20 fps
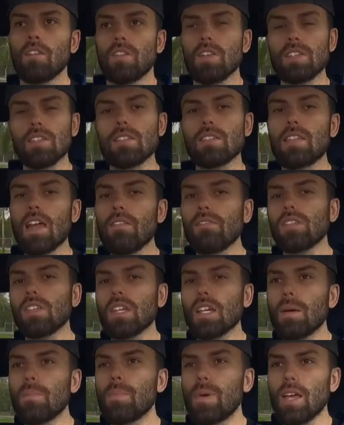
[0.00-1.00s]
This is
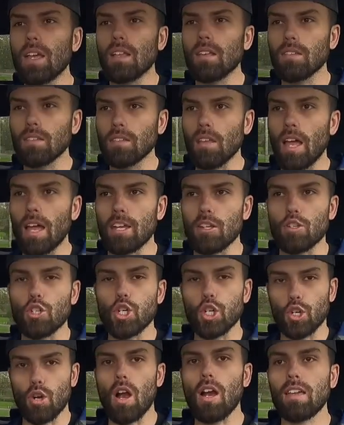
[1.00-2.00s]
definitely a bit like
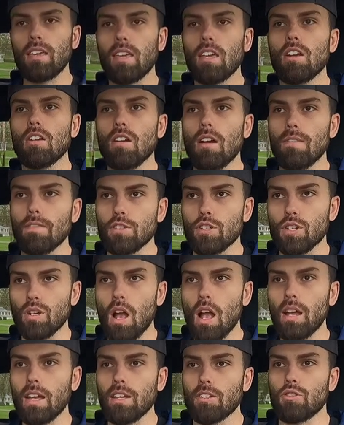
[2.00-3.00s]
truckier of a truck.